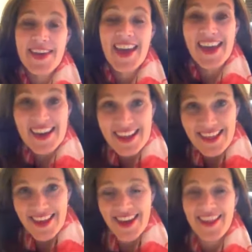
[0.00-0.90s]
be
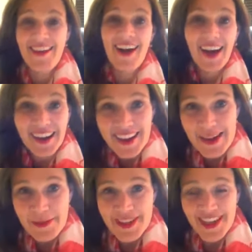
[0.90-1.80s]
anything and there aren't
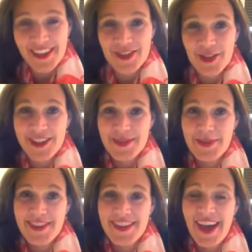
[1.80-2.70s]
any particular triggers
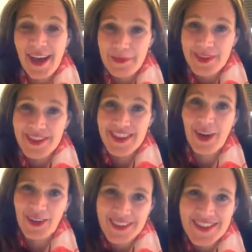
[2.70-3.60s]
because it happens
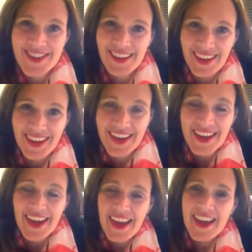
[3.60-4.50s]
constantly.
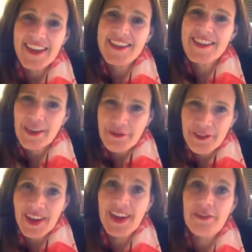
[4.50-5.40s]
It
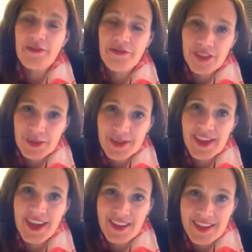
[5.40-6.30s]
definitely feels
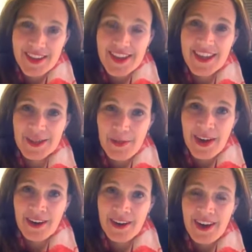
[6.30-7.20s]
like this as a
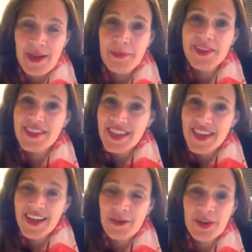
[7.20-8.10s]
parent,
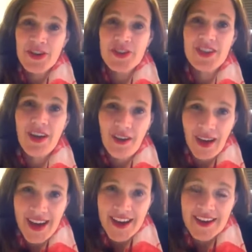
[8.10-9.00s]
particularly when you're
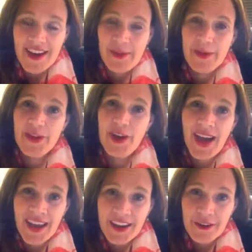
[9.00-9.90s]
tired, when you're
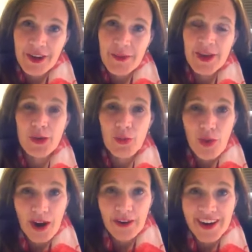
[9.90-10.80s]
angry, when you're
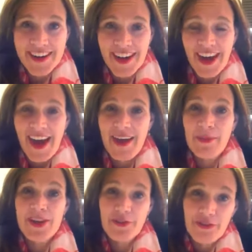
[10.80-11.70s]
worried, and
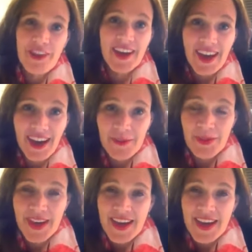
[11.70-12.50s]
when you're fed up.